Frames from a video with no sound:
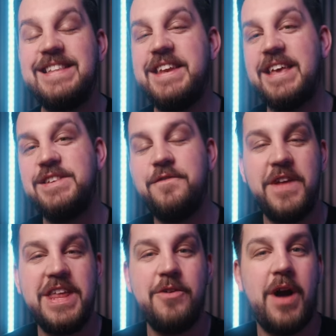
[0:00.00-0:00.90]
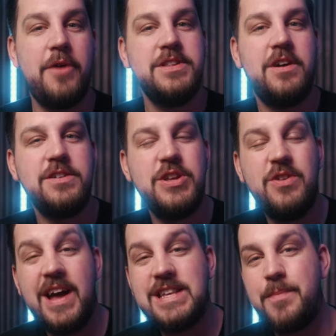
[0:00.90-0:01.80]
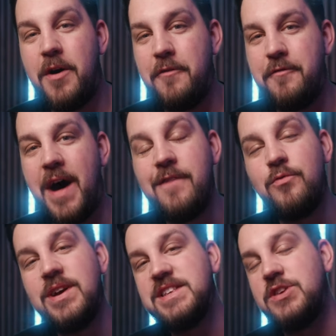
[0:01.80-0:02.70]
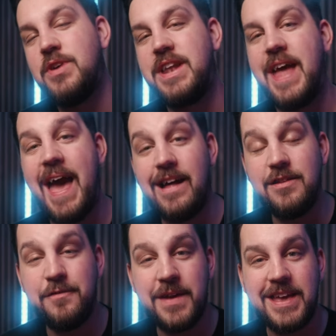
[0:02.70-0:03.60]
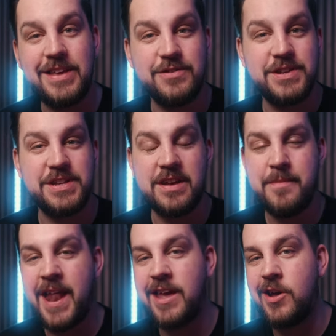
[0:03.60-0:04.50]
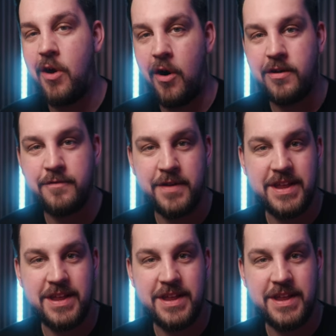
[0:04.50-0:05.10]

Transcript: In today's video, I want to talk to you guys about 5 ways that you can elevate your cinematic car